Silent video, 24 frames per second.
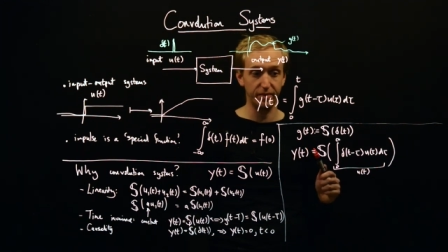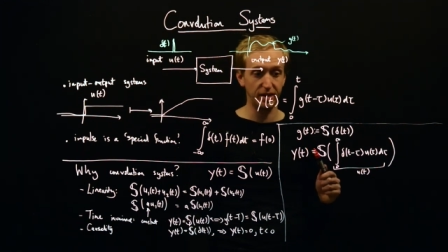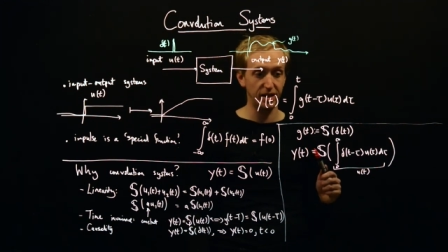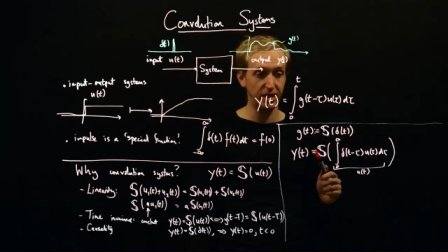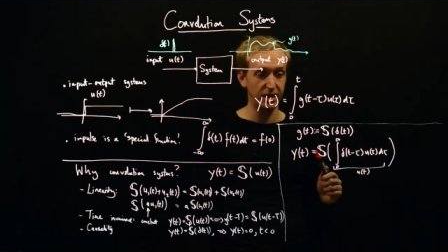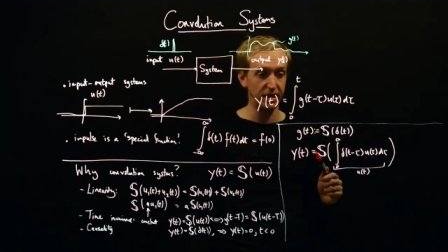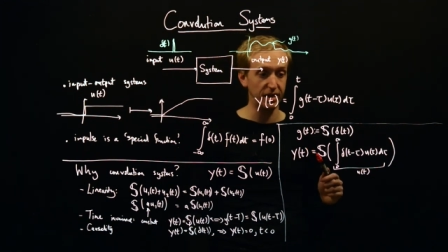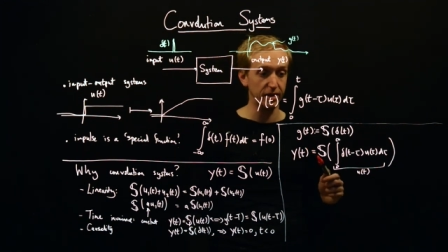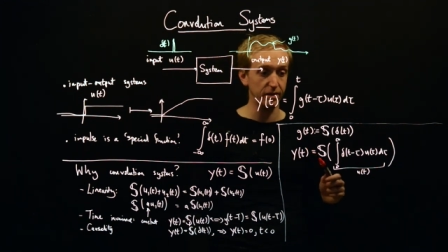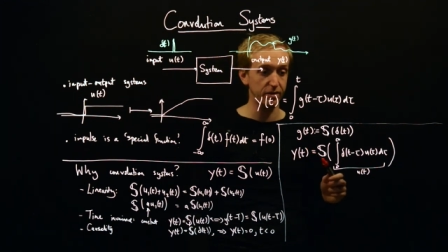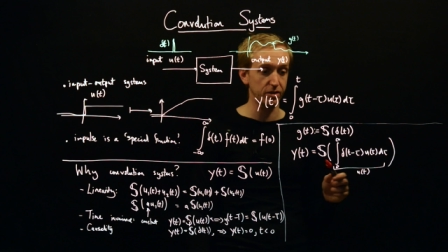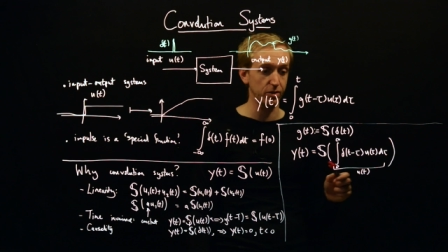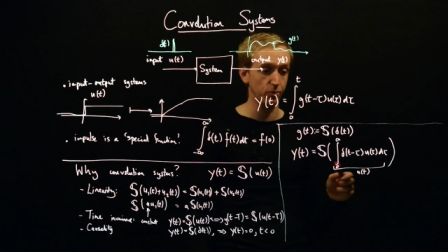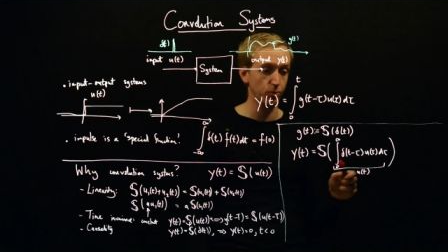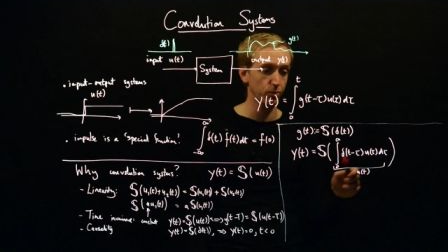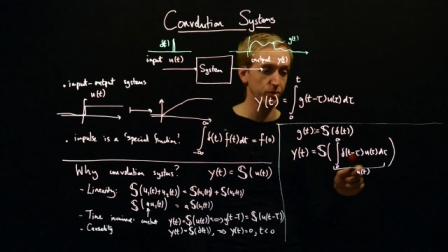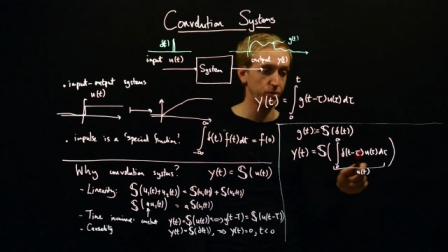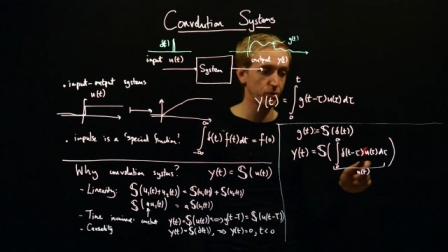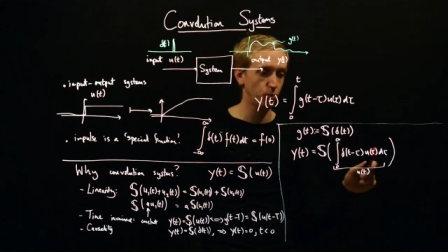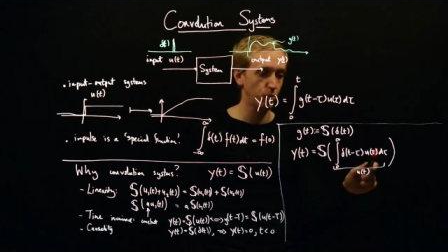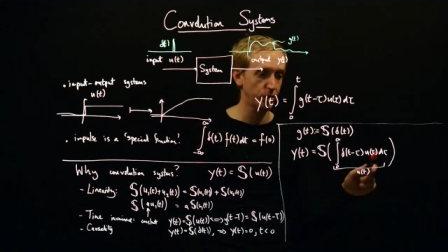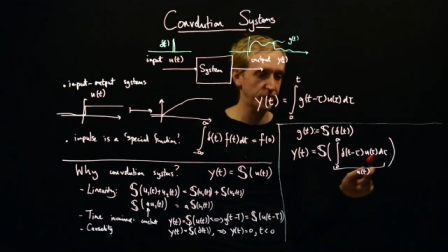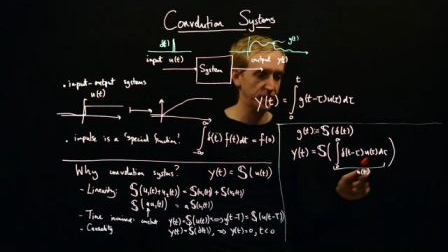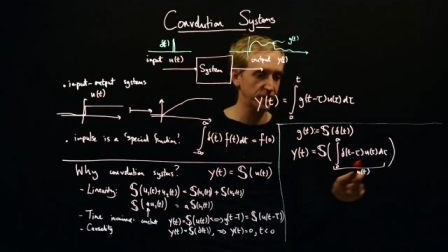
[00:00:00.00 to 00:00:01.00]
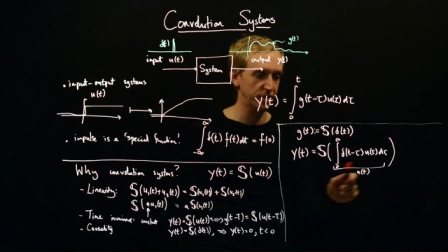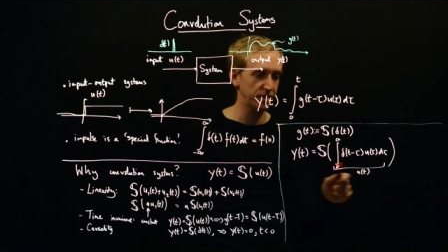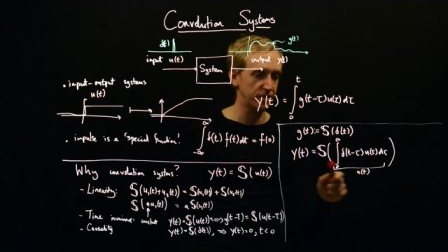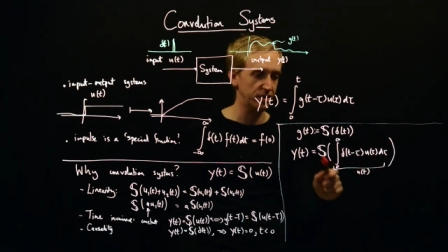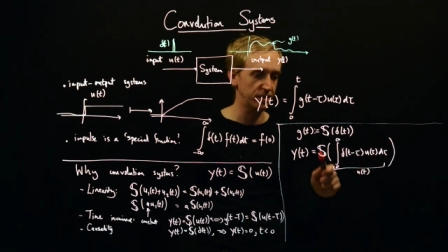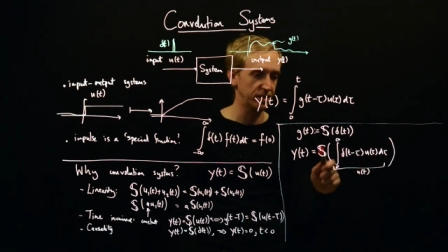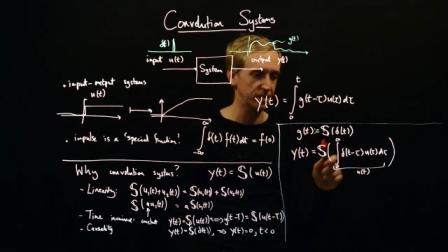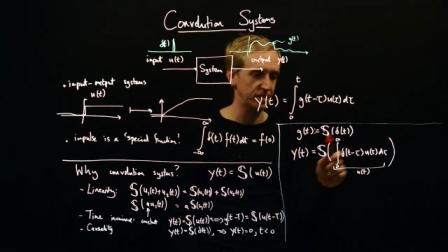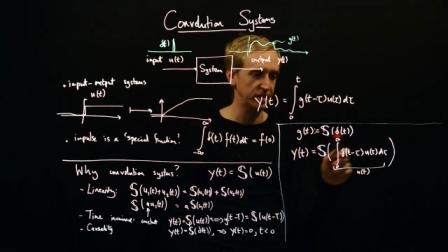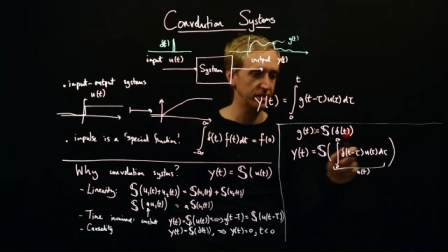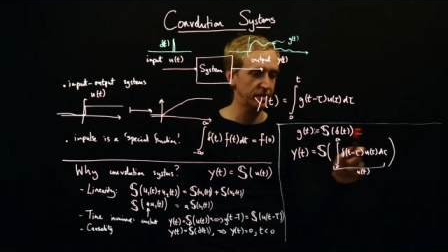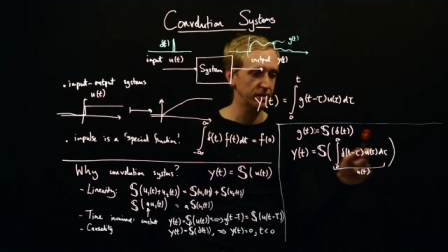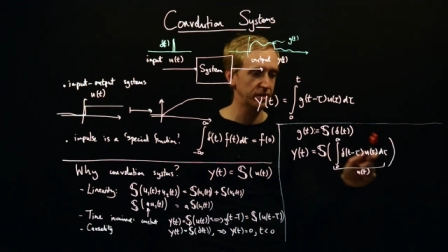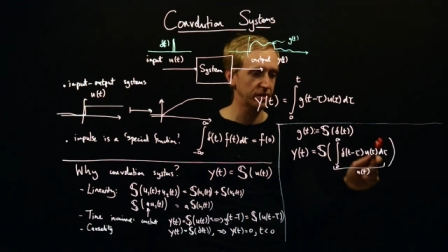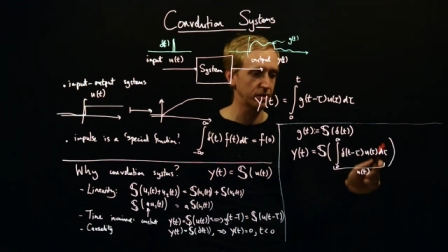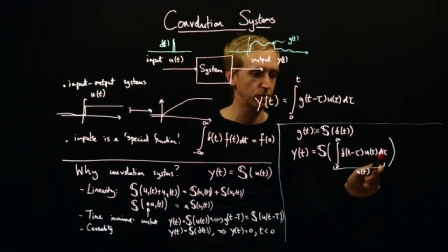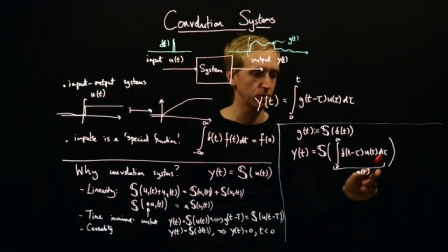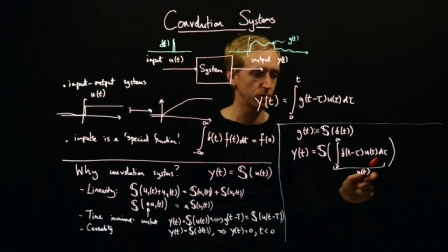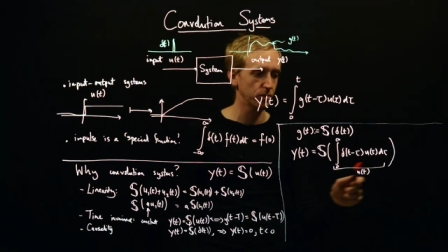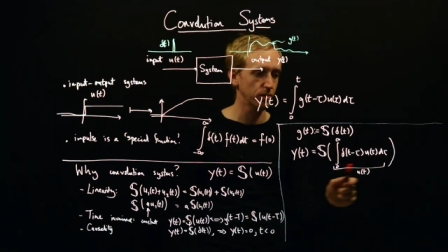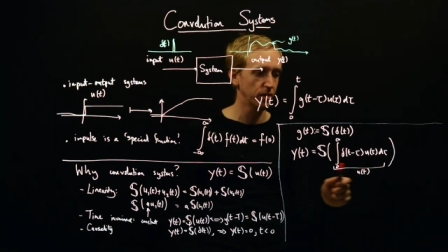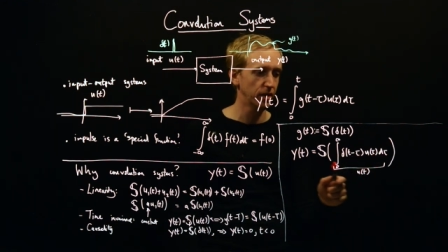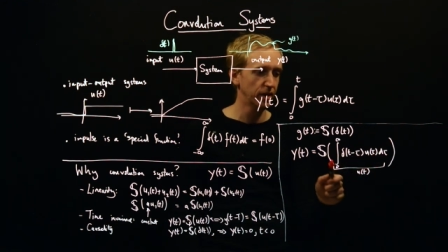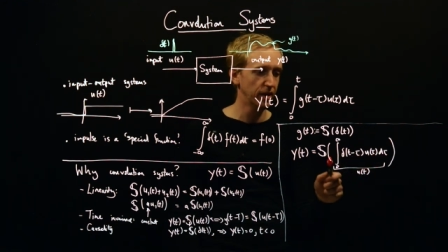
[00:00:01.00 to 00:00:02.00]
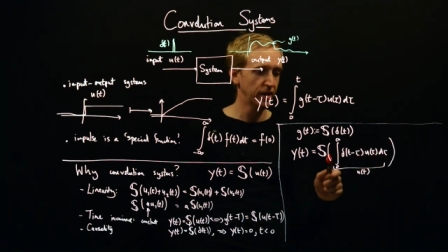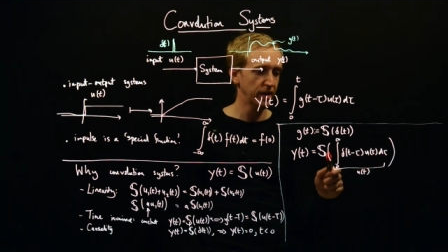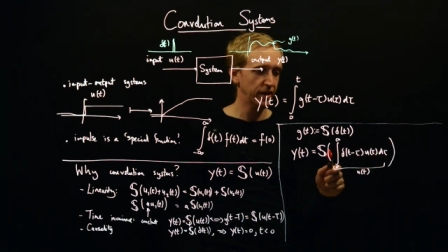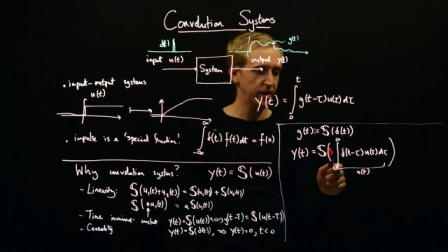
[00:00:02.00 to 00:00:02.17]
here. So, so what is this integral?